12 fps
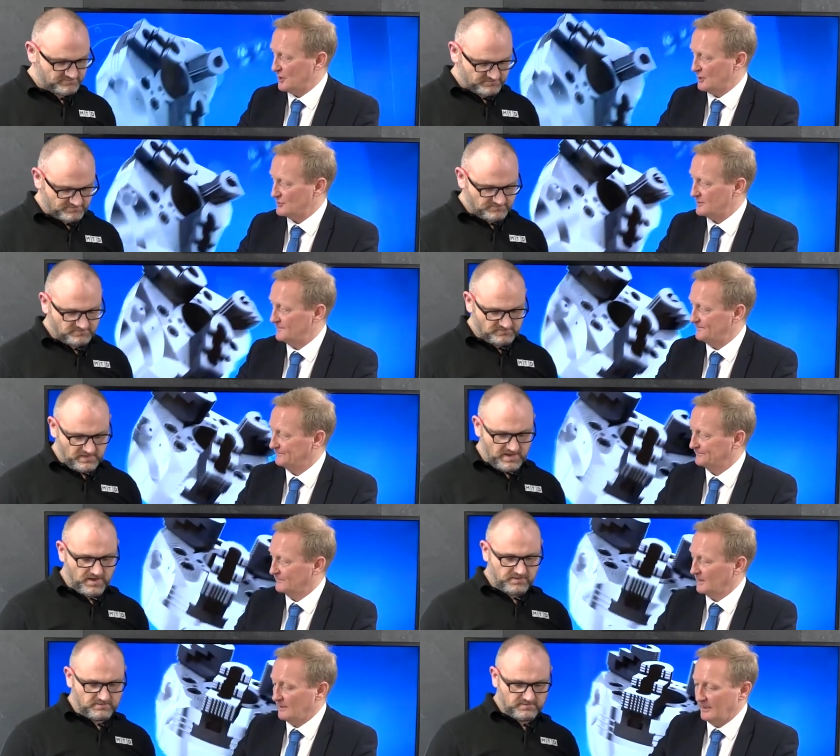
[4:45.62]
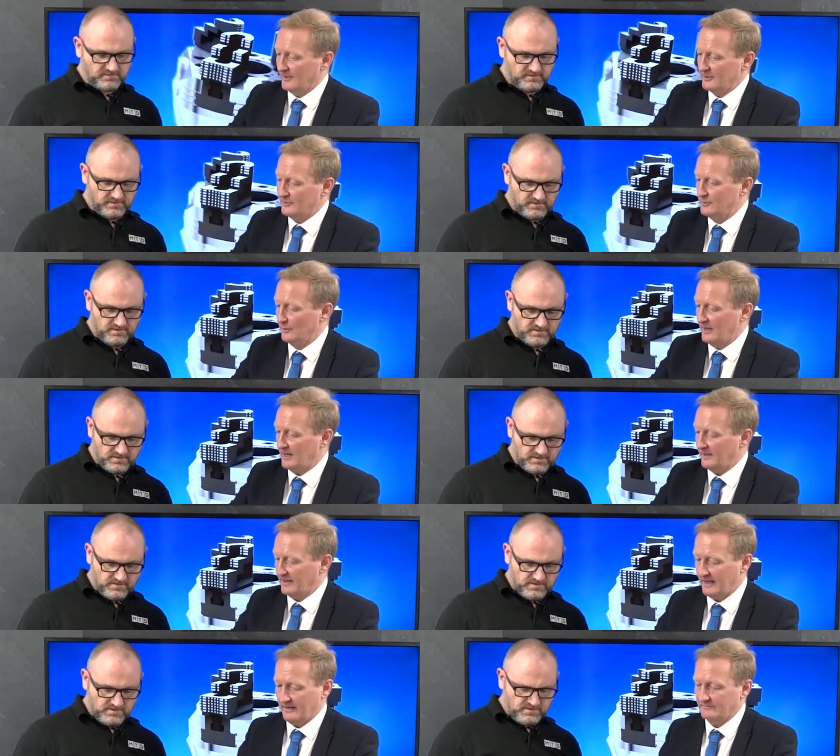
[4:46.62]
Speaker 1: jaws yeah. And you do that. And
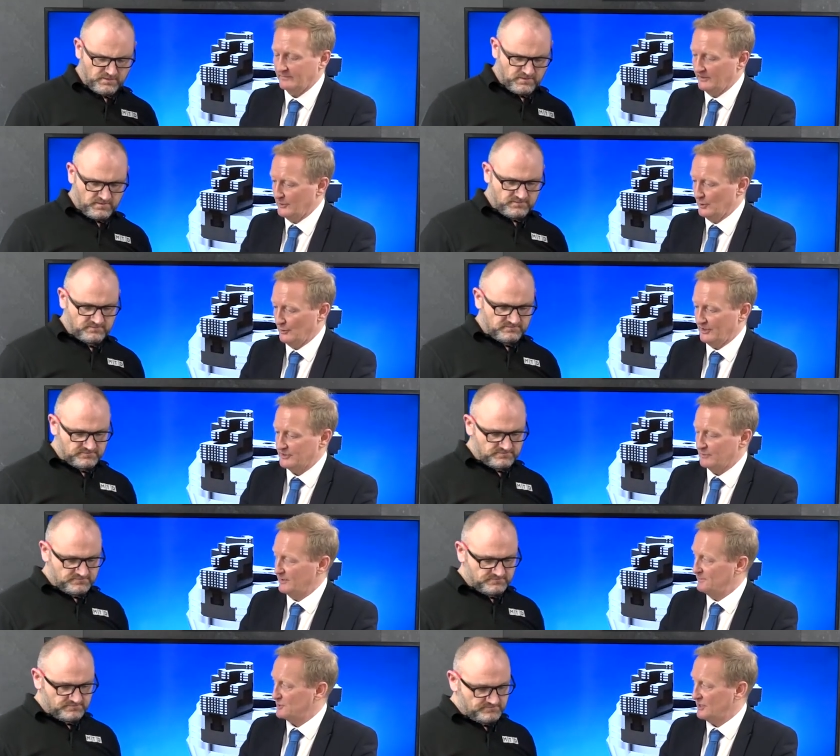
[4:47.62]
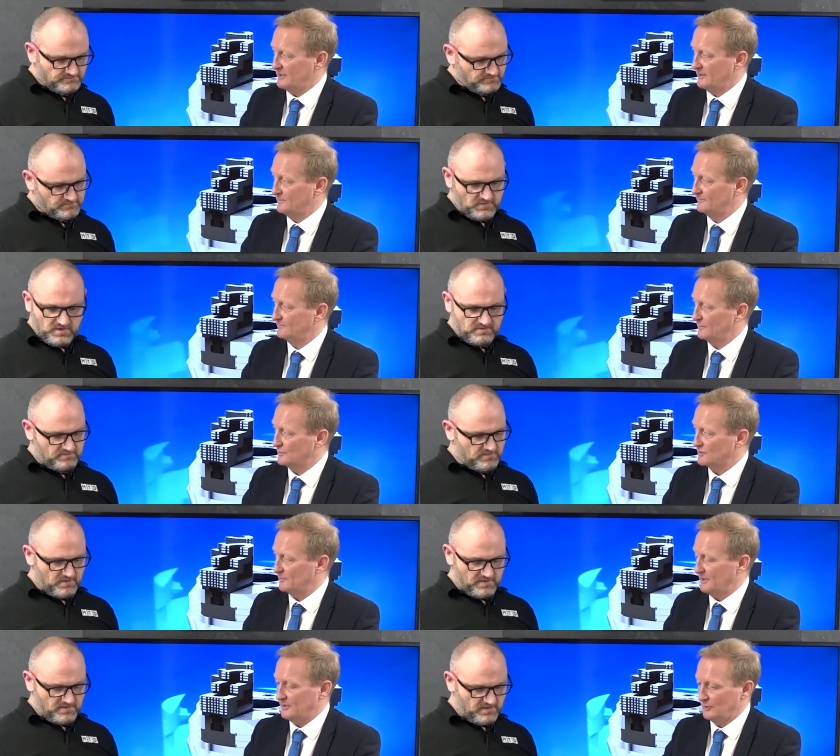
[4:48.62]
again, you don't need to remachine them once
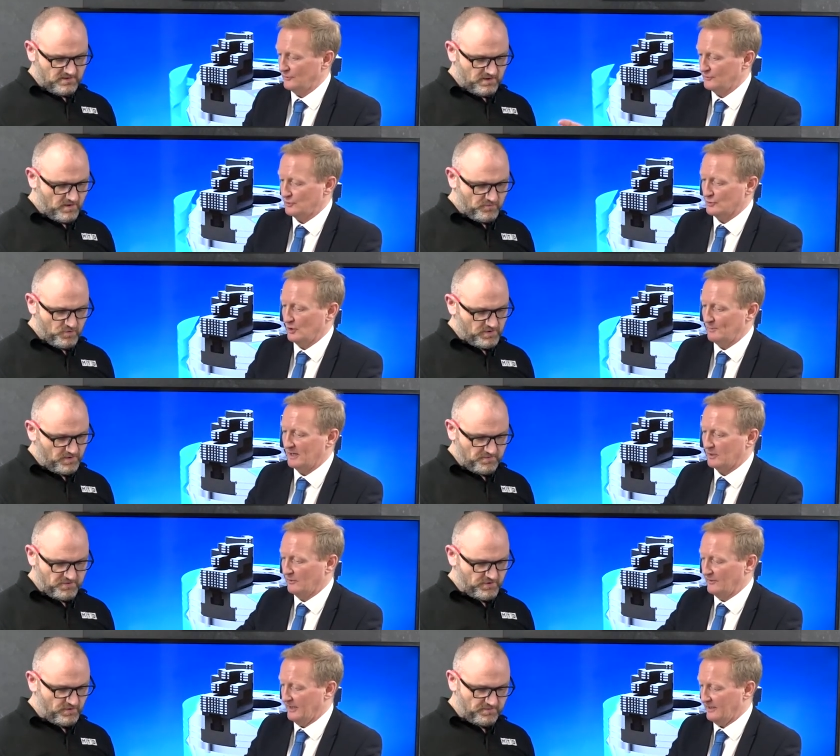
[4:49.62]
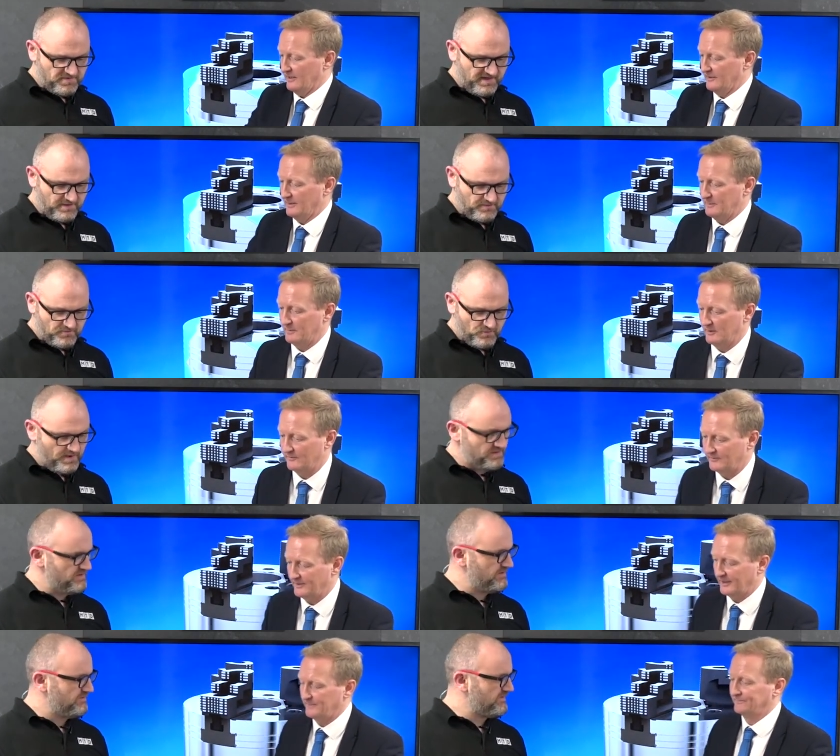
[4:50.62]
they've been done. just go one, back up on two, up 10, up
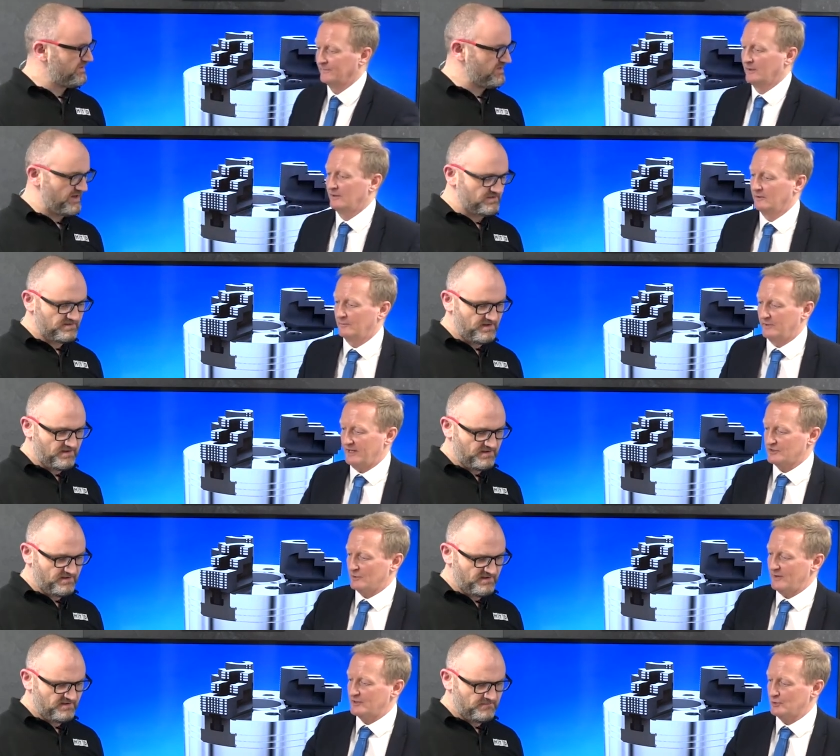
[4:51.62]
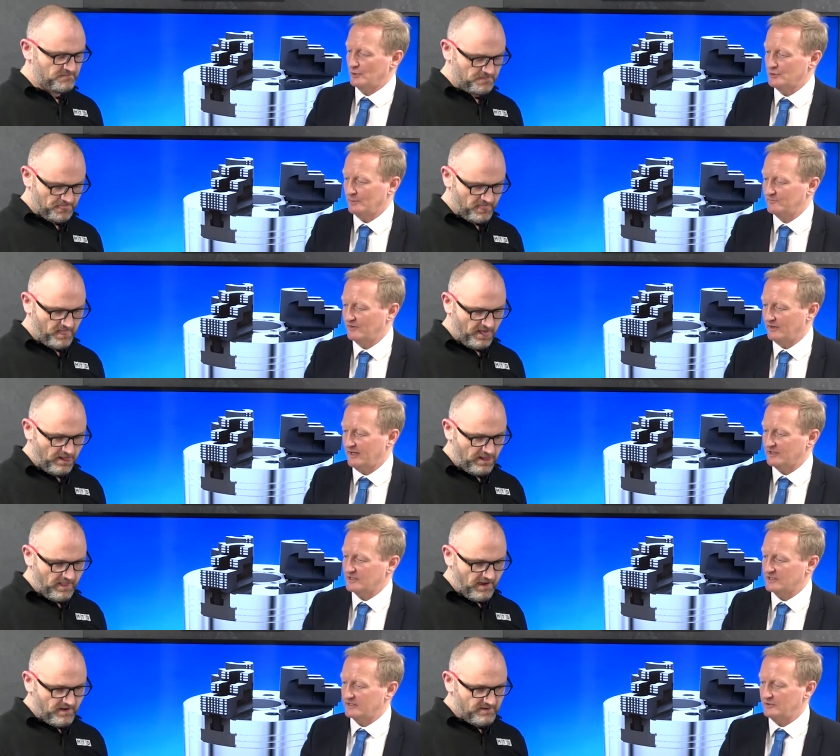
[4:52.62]
20.
Speaker 2: Fantastic. Well, that's a retro job for an
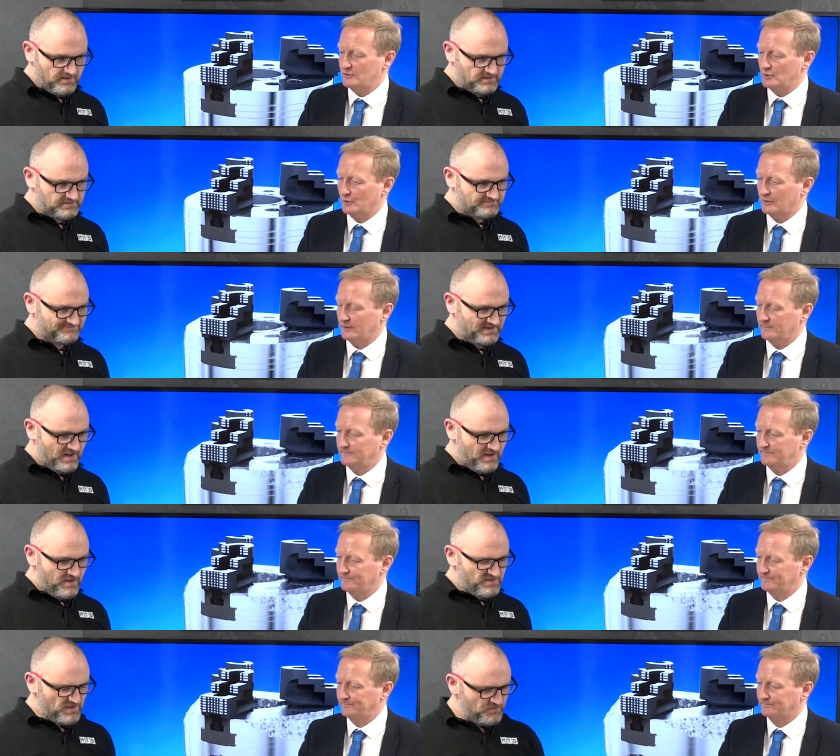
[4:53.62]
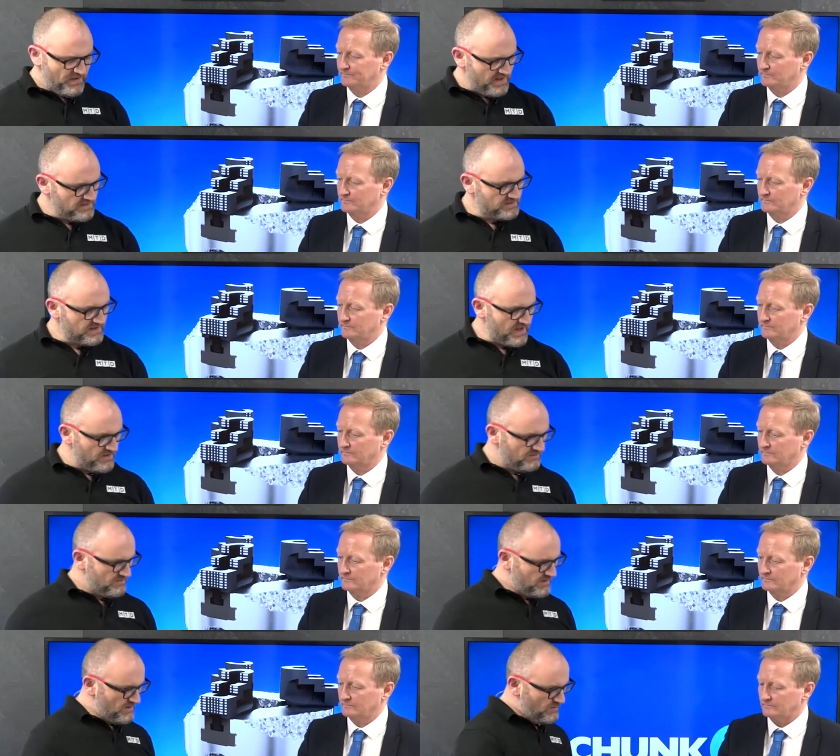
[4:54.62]
existing chuck. So it's fair to say
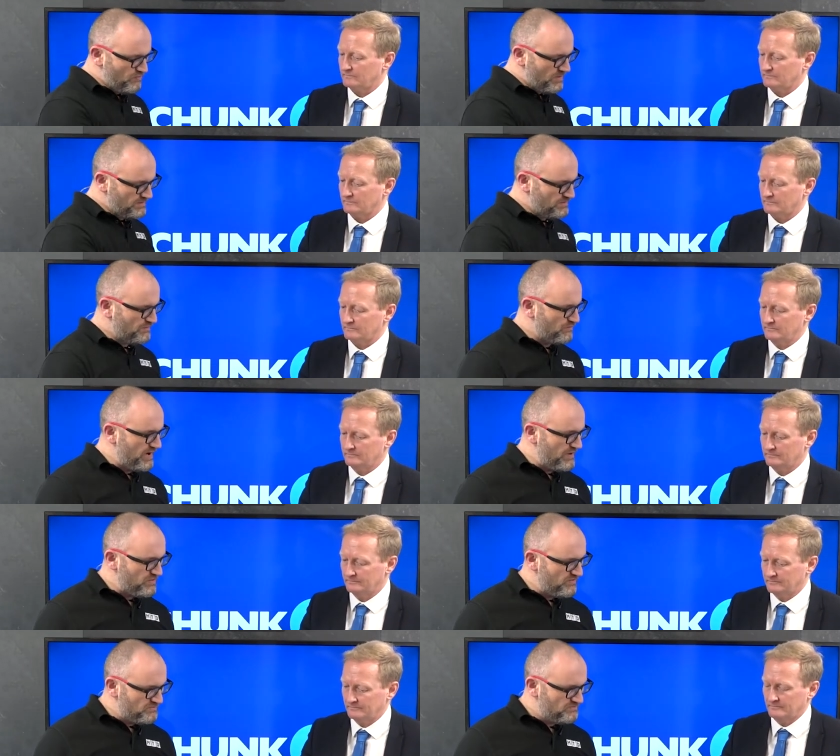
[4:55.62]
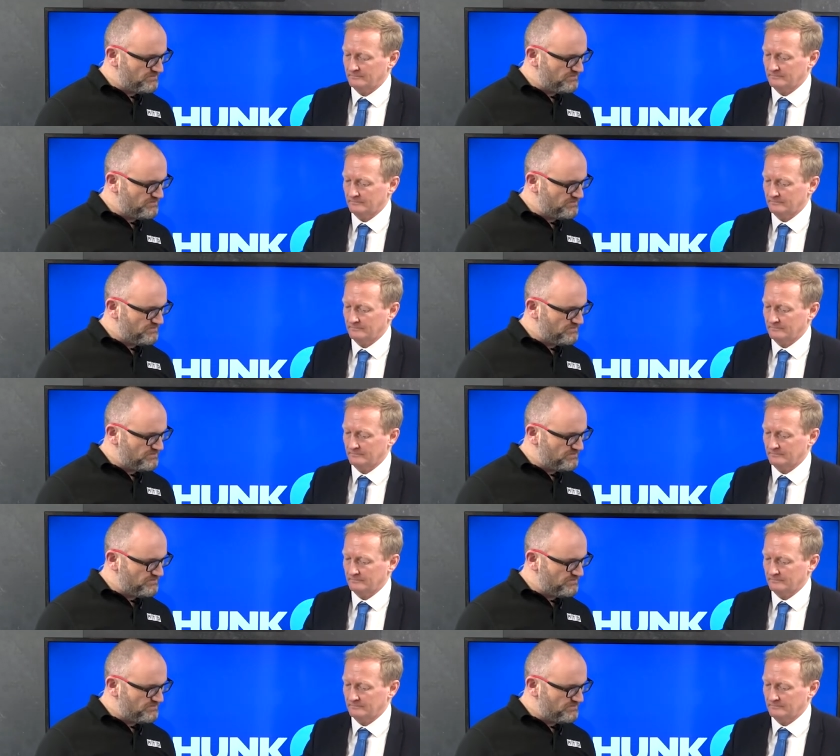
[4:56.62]
across this range, if